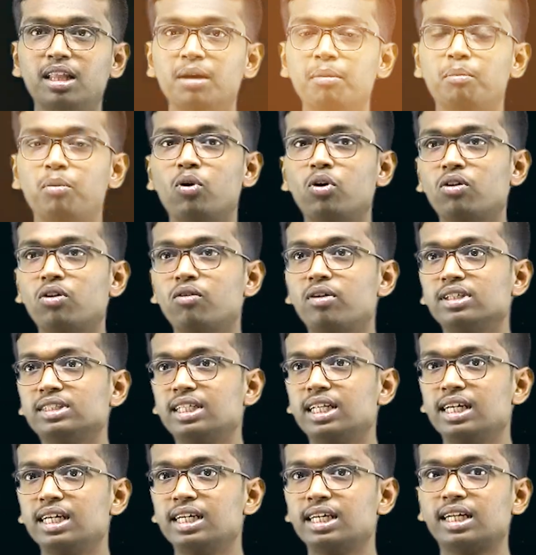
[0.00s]
The book was
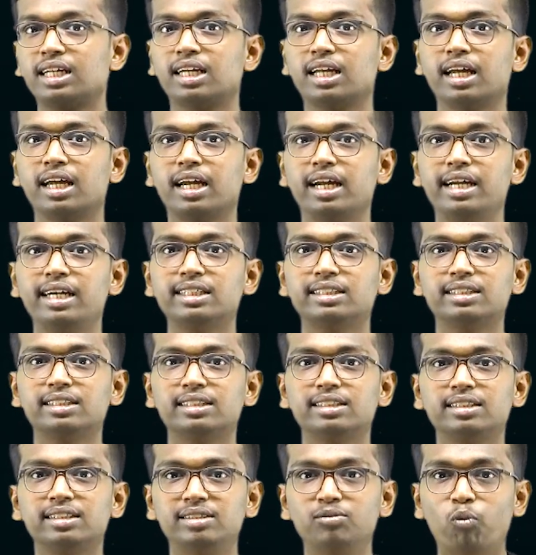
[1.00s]
like, it's
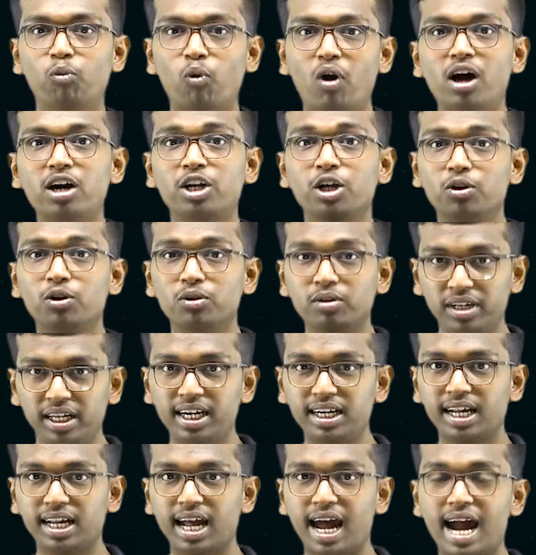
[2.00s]
what you
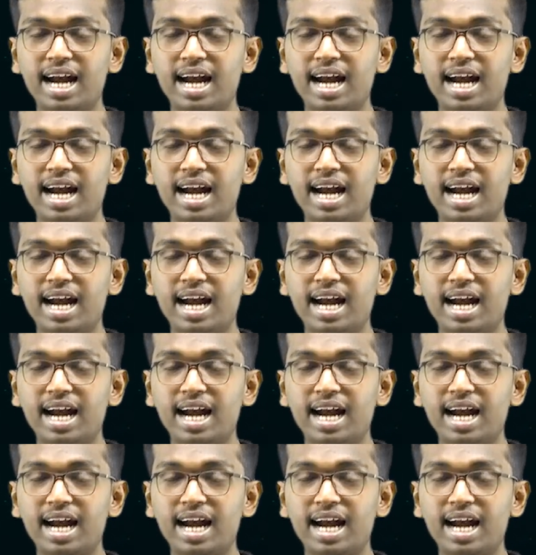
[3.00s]
need